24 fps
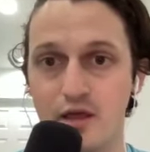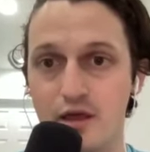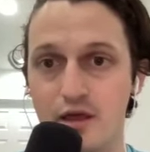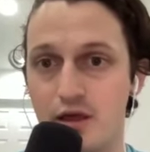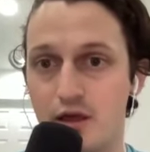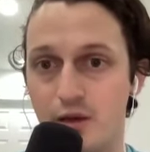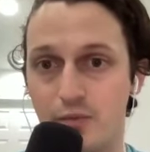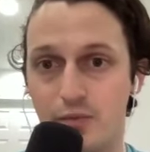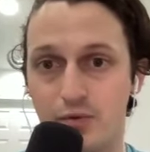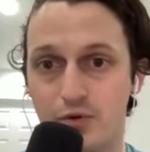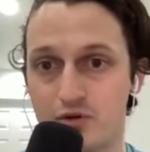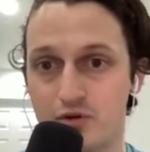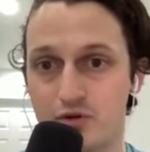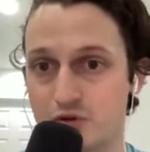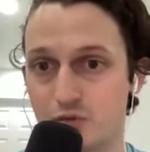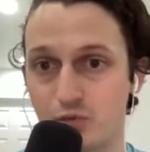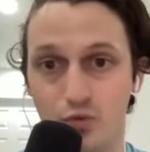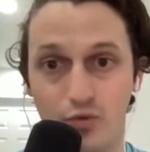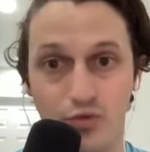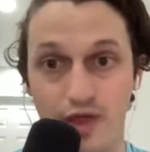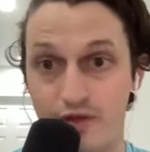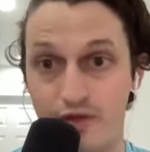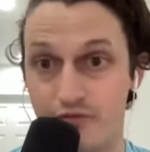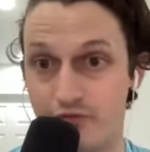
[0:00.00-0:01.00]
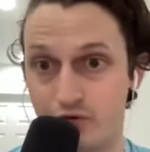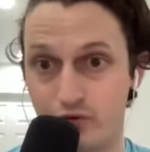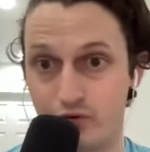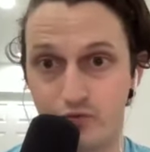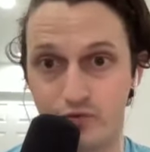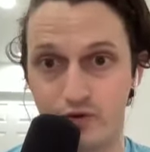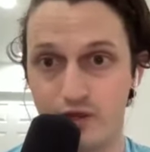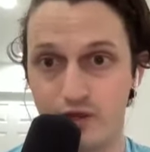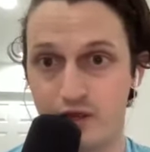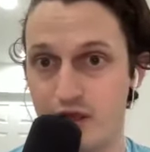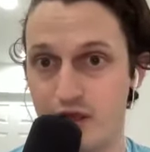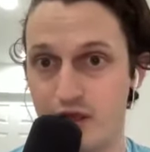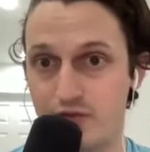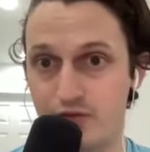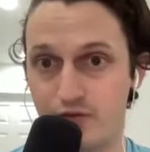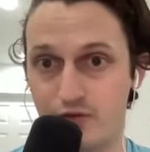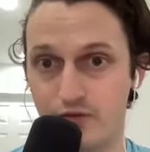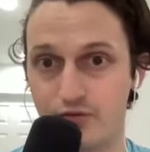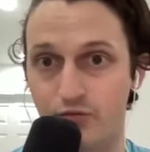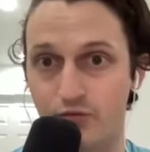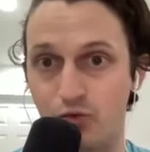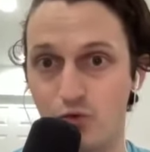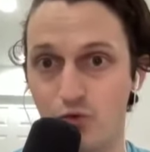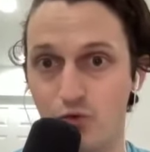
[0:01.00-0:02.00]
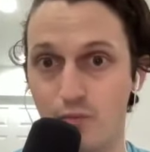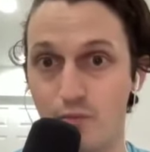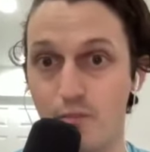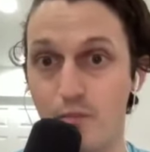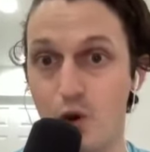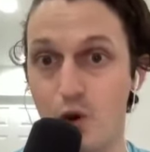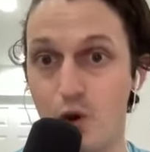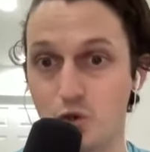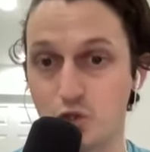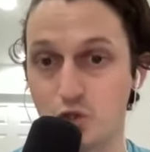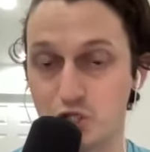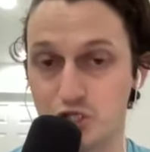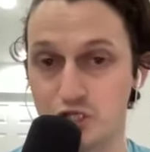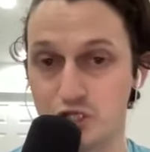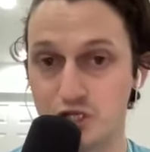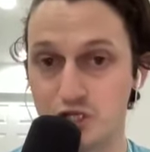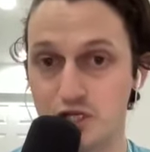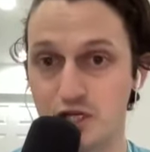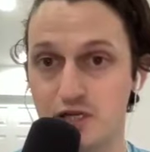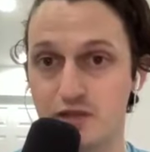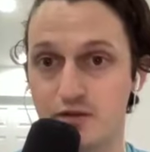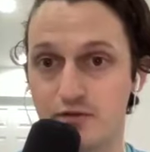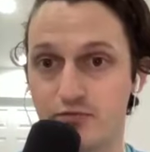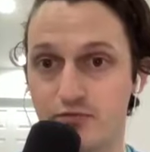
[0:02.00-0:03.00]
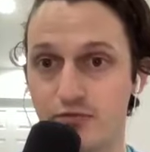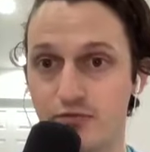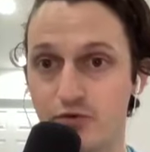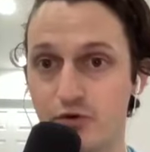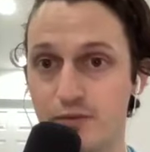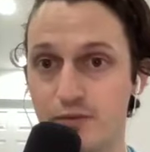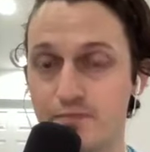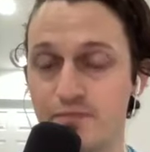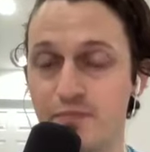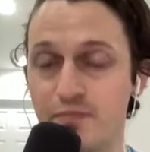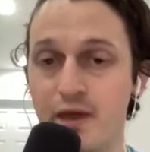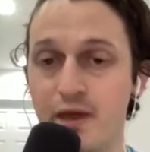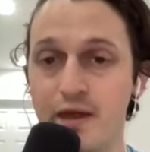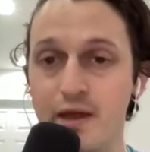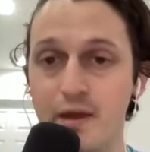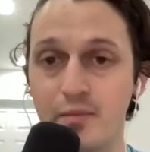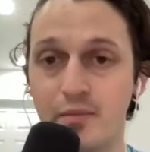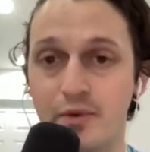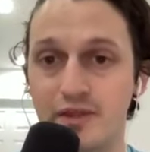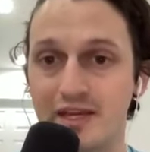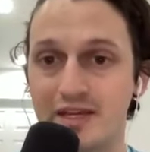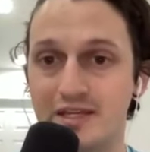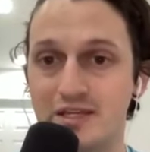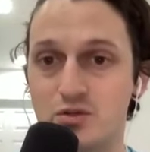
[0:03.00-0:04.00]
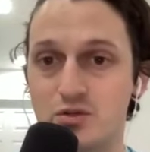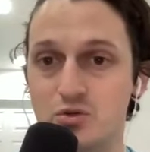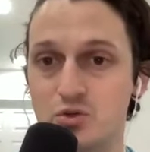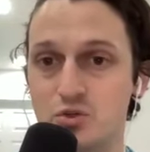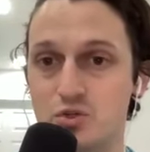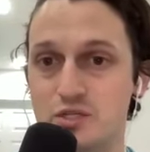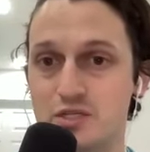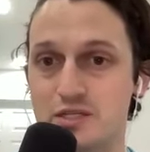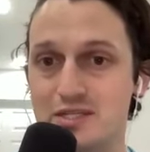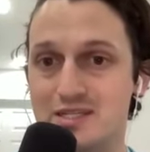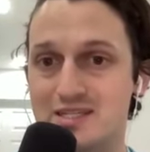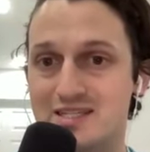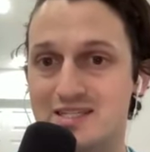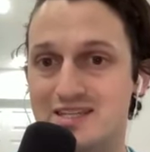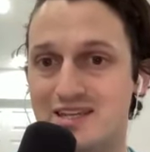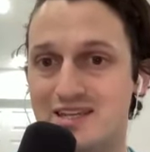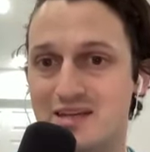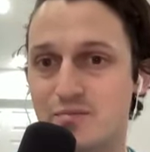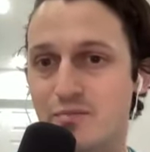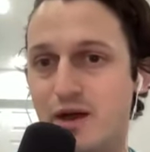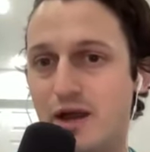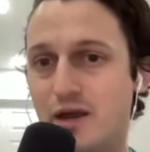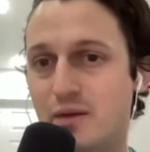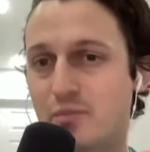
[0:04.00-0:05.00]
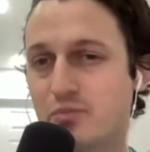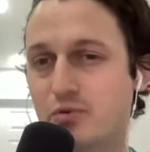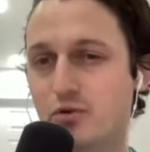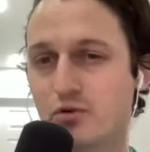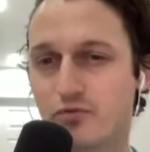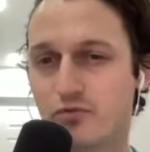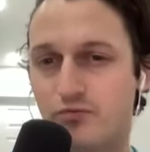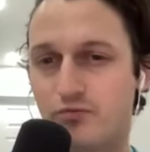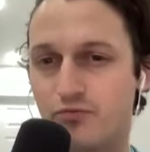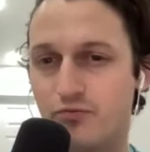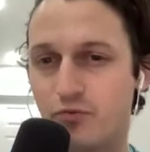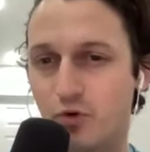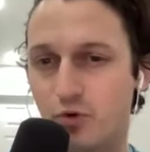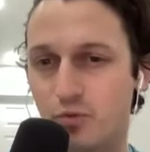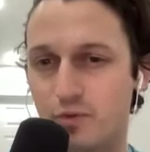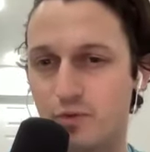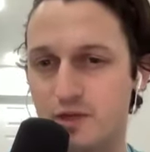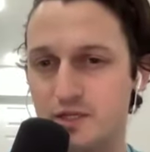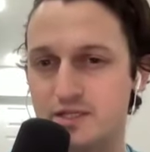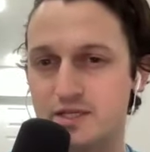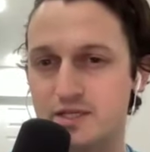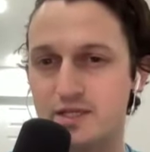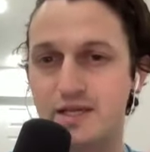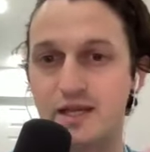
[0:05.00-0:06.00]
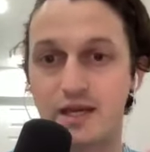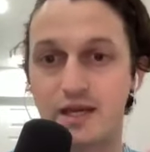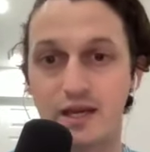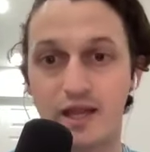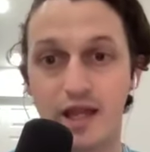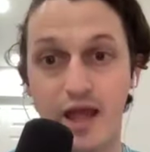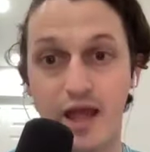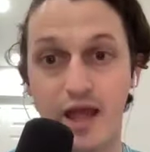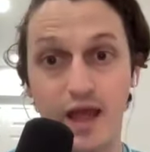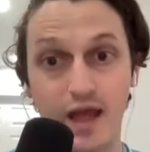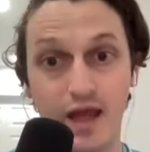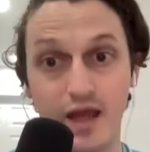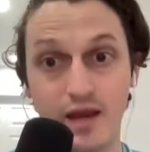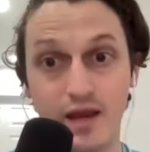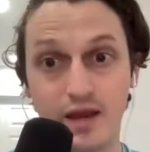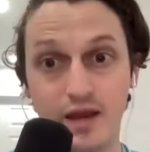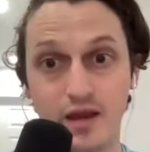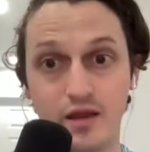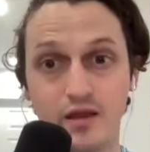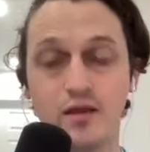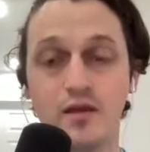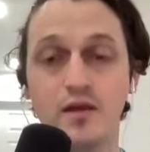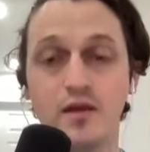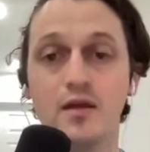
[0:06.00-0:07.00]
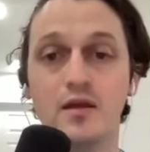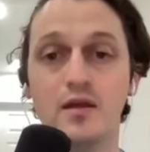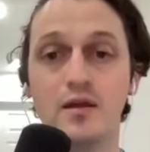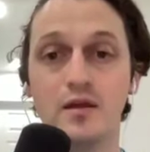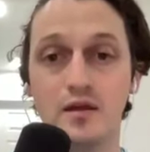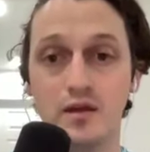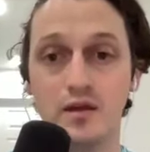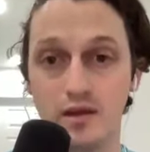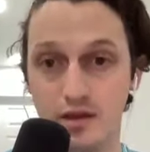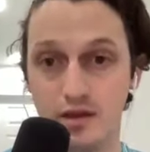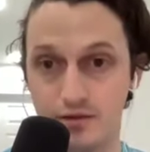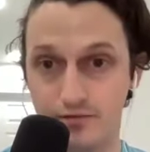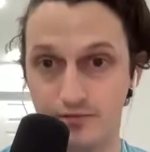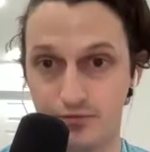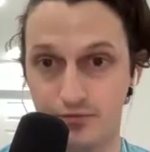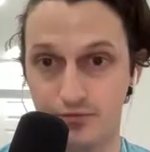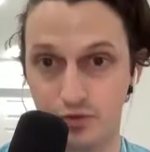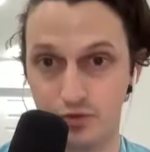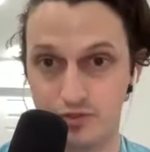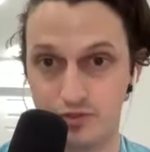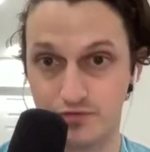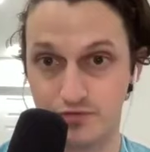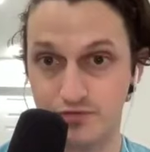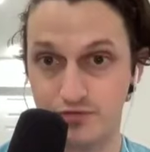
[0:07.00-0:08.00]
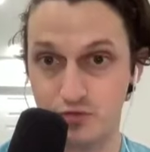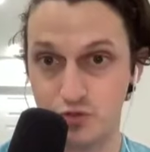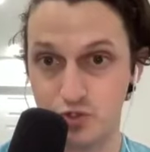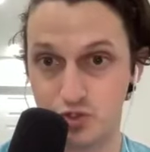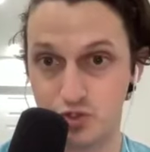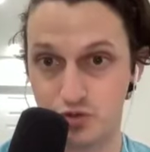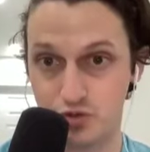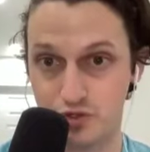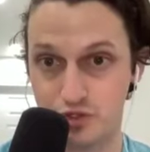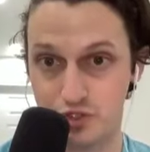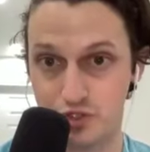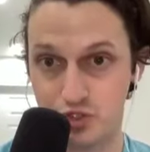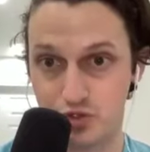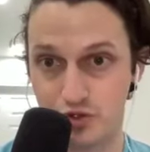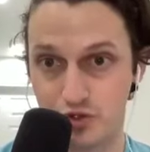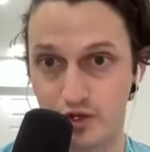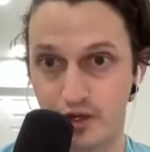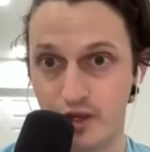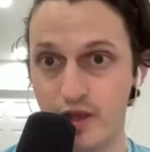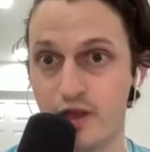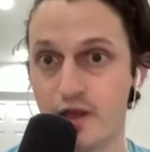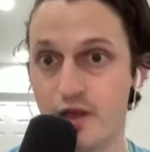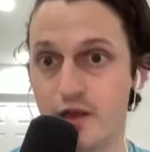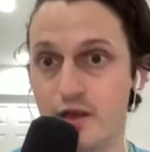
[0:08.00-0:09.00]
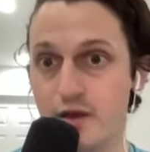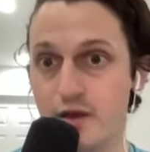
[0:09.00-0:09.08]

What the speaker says: a person will never regain their full motion in the foot, but that usually doesn't impact performance. It can influence future injury,